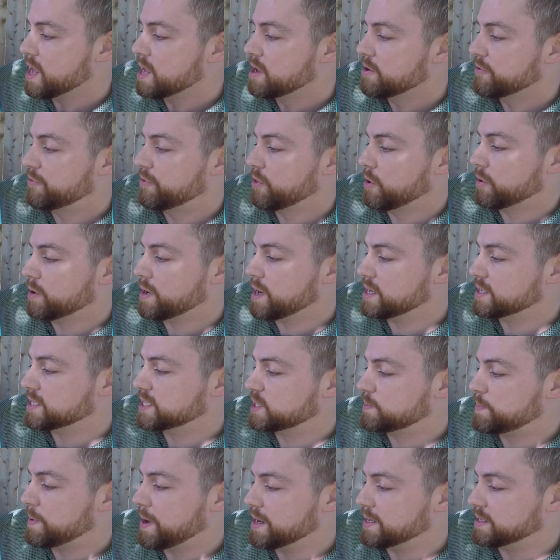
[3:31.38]
Flores
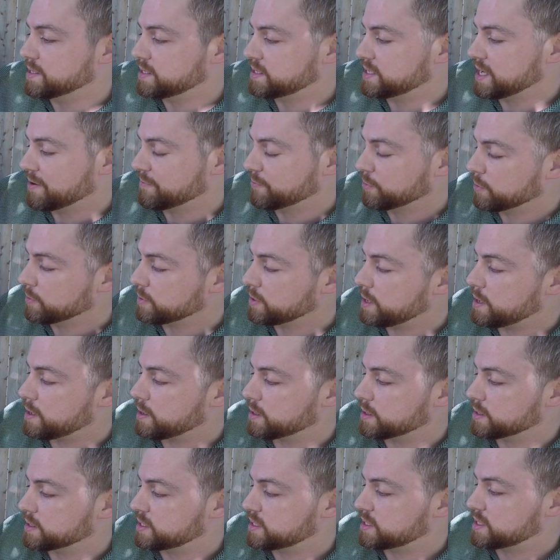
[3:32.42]
spent several
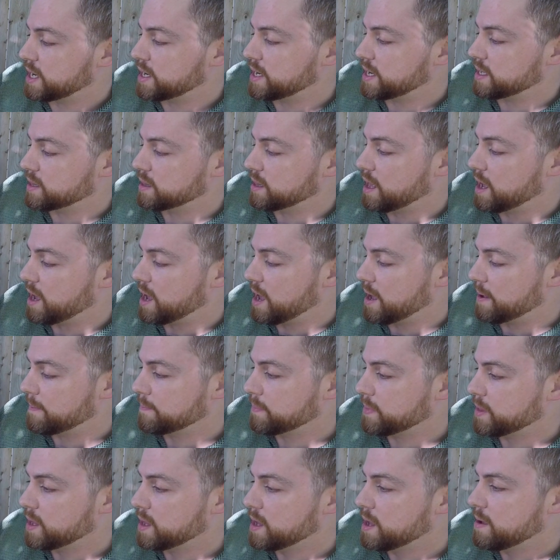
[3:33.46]
years studying law,
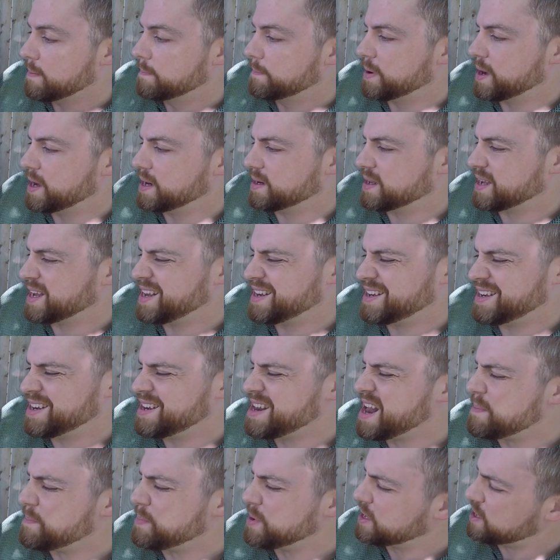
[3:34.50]
but he did
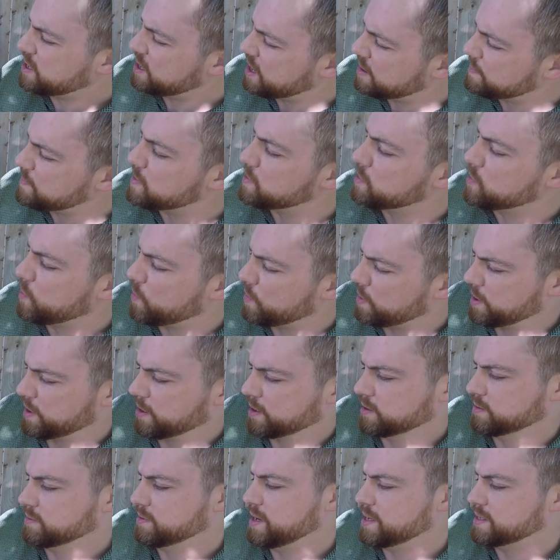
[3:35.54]
not become a
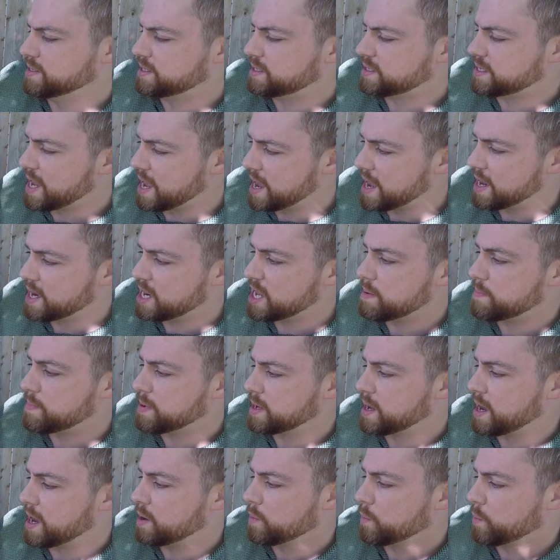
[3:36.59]
lawyer. Instead, he
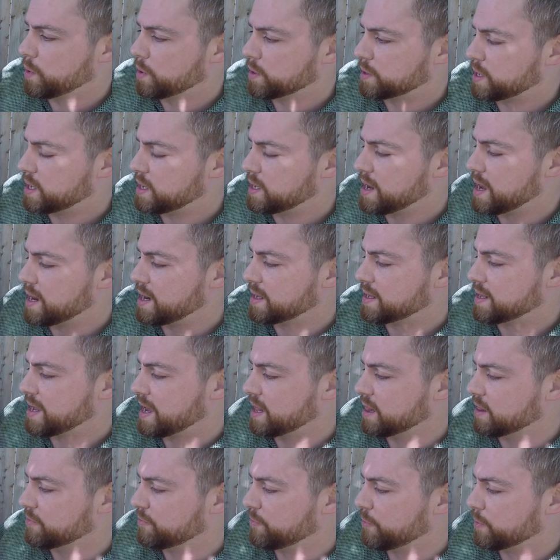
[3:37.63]
began working at a
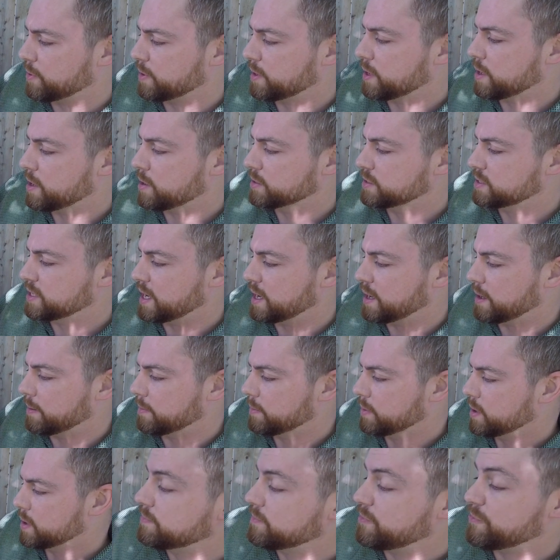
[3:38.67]
California hotel.
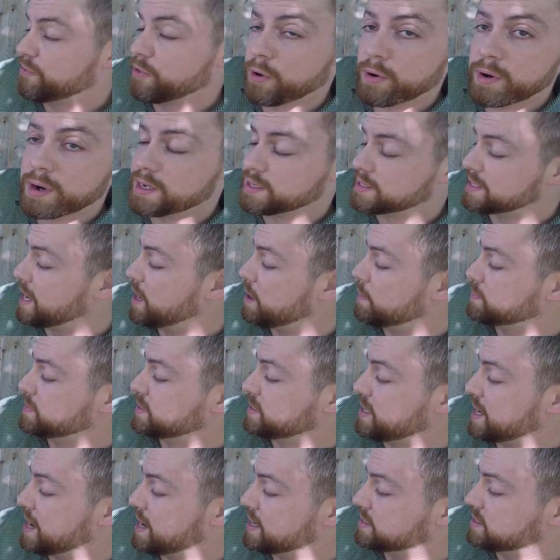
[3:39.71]
Flores helped
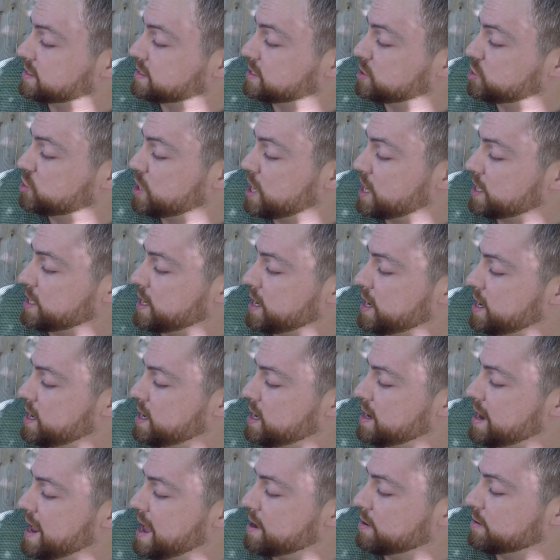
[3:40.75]
guests check in
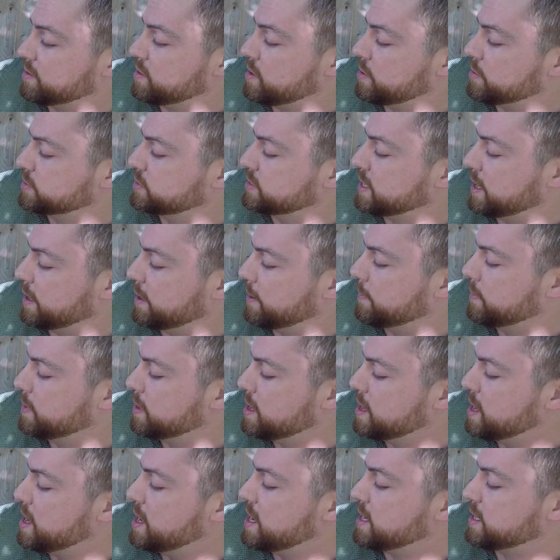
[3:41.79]
and out of the hotel.
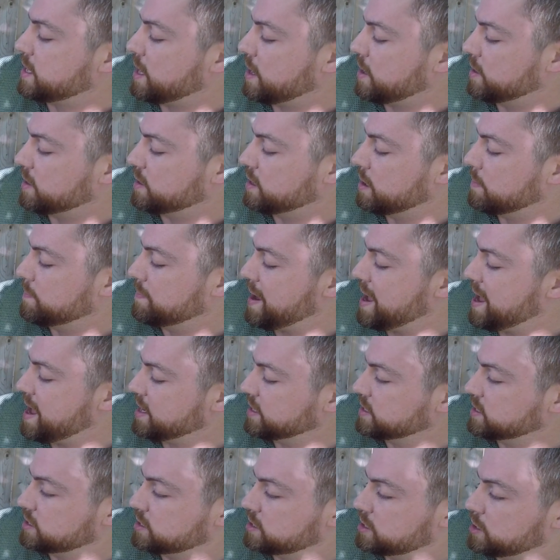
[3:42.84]
He carried their
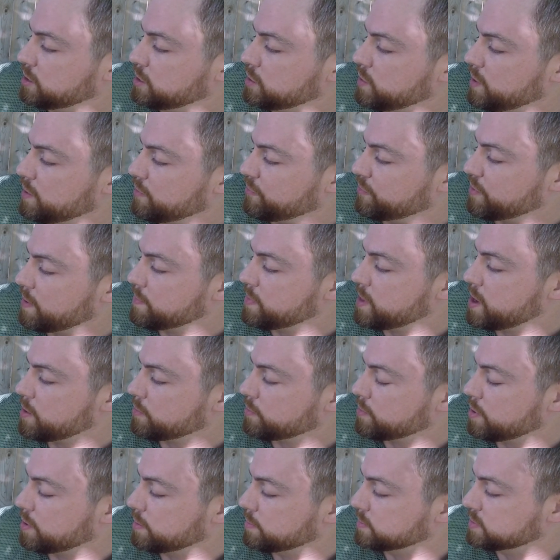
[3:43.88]
bags to and from their
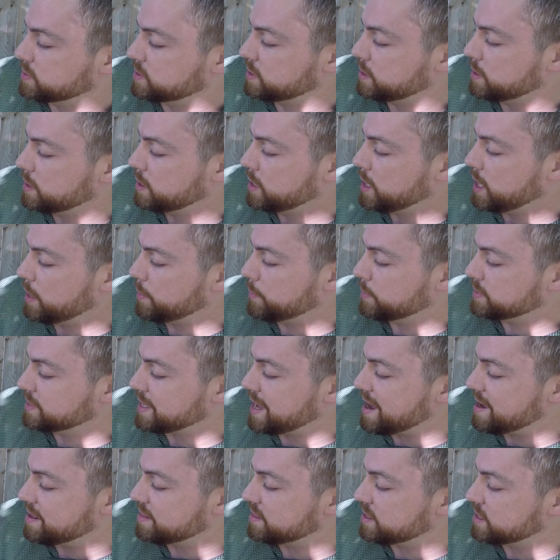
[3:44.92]
rooms. It was
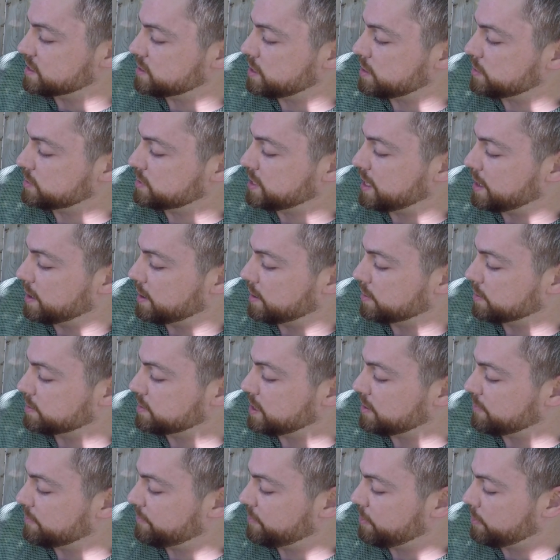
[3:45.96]
at this hotel
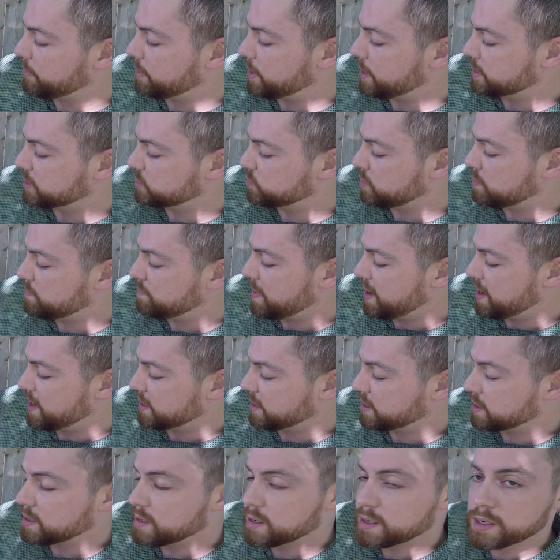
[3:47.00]
that Flores would
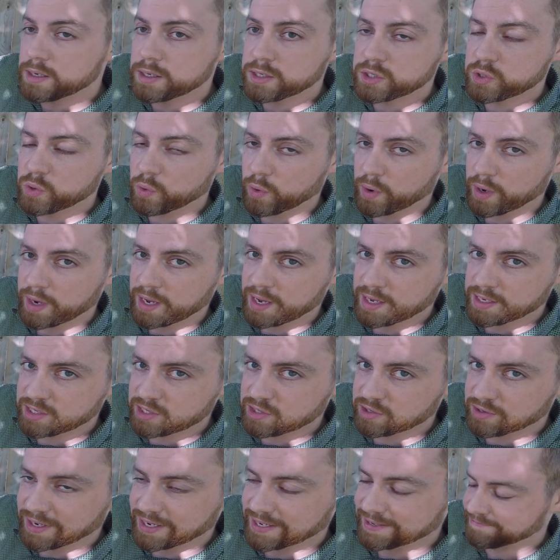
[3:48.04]
make toy
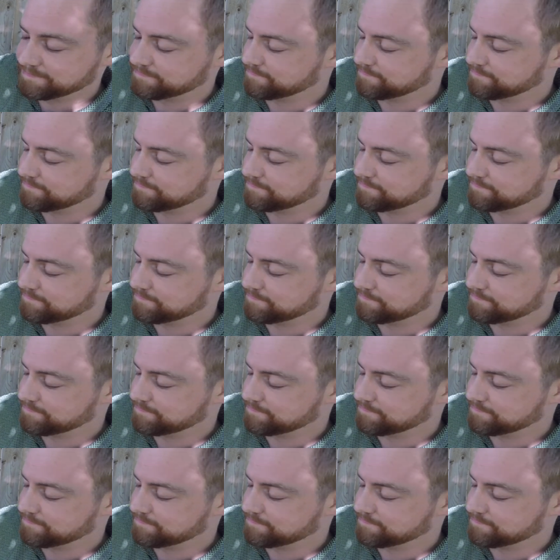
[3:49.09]
history.